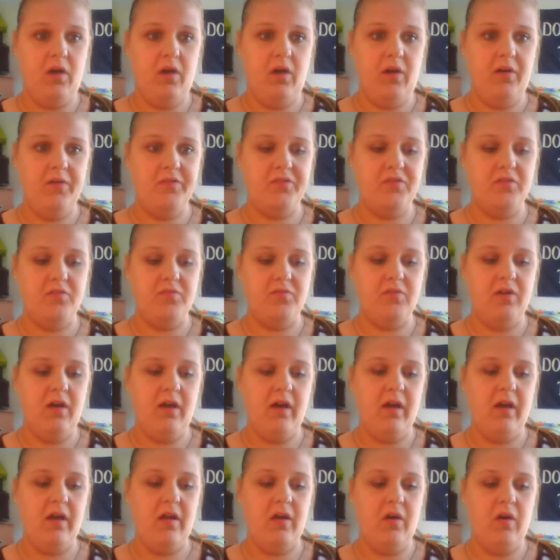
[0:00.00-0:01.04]
also
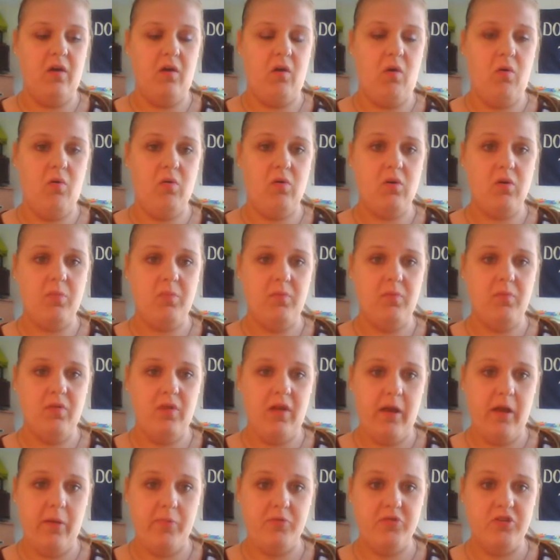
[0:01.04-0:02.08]
not a horrible
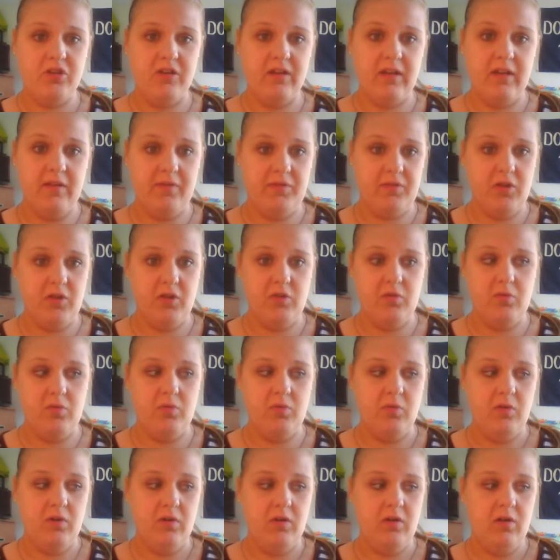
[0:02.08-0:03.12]
option if you
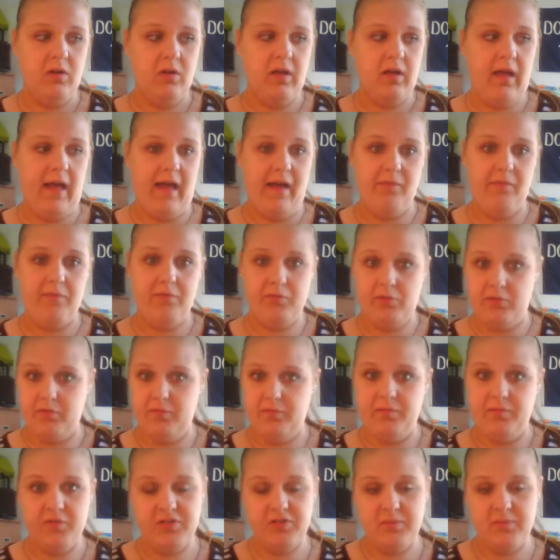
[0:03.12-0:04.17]
have room
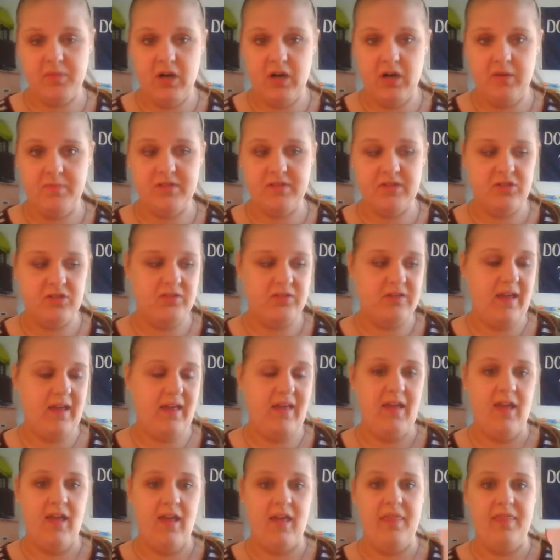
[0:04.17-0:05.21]
for some carbs in your day.
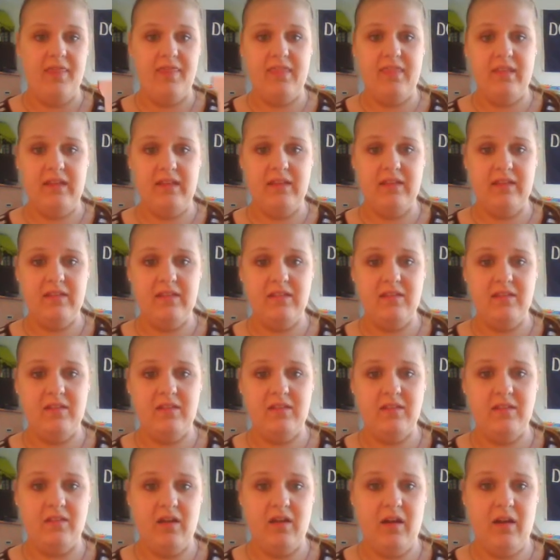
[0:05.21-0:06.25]
These,
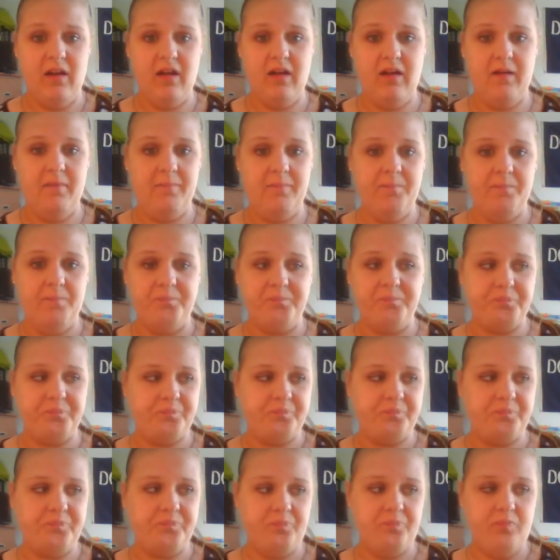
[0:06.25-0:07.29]

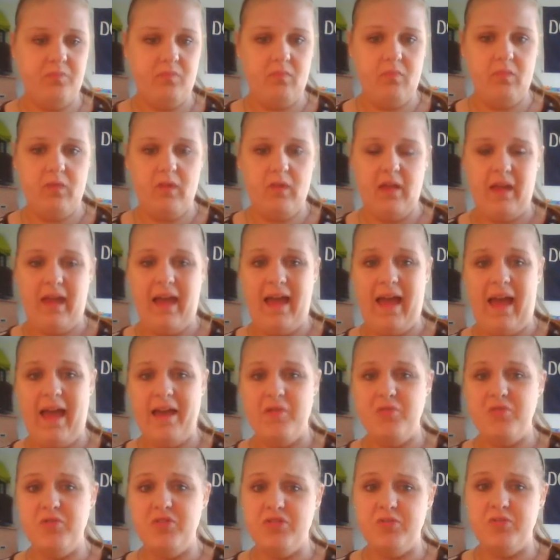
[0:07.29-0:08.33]
I
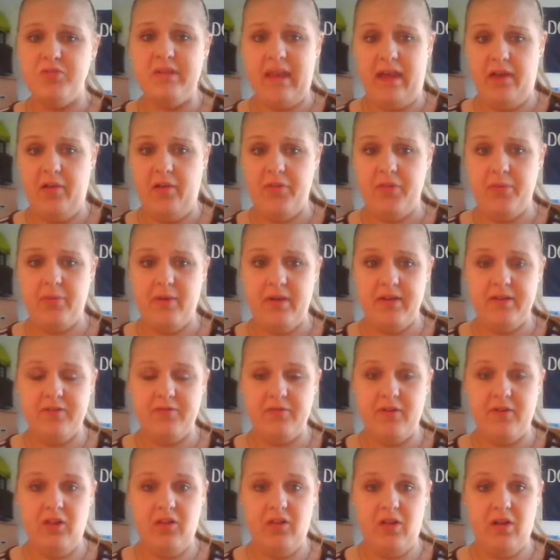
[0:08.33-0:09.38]
was doing Healthwise
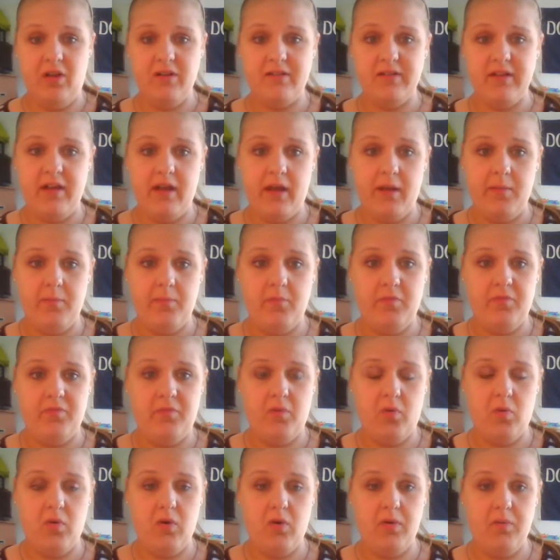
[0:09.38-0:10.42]
for a long time
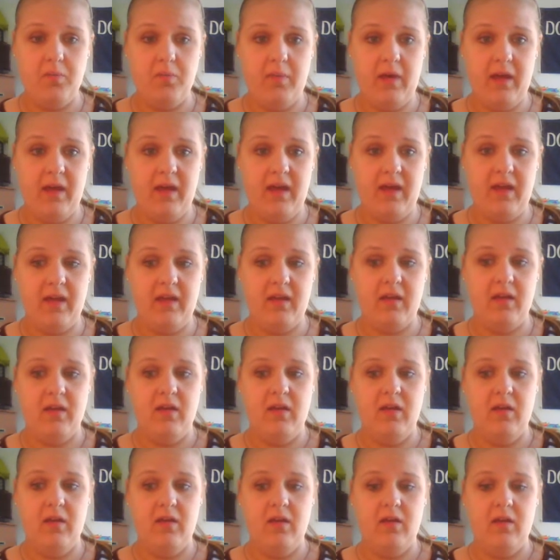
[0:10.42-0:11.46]
for my
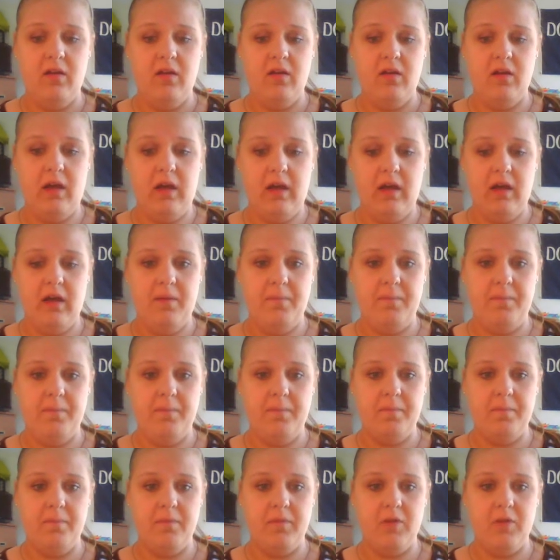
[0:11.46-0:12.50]

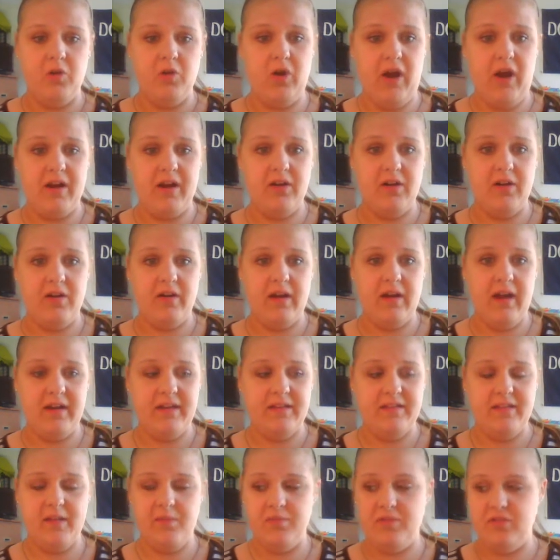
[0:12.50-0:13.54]
cracker kind
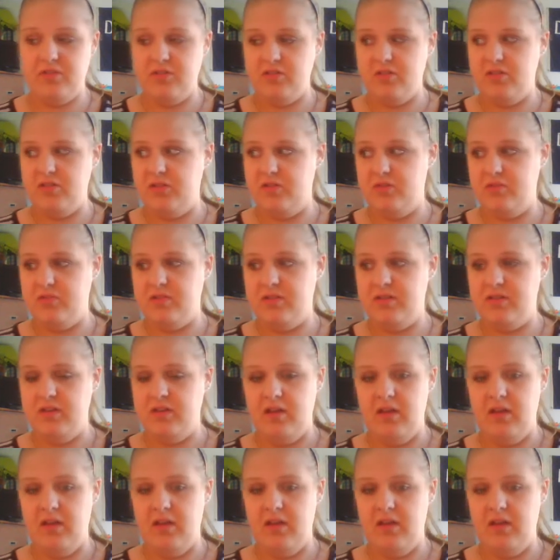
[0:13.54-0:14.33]
of substitute.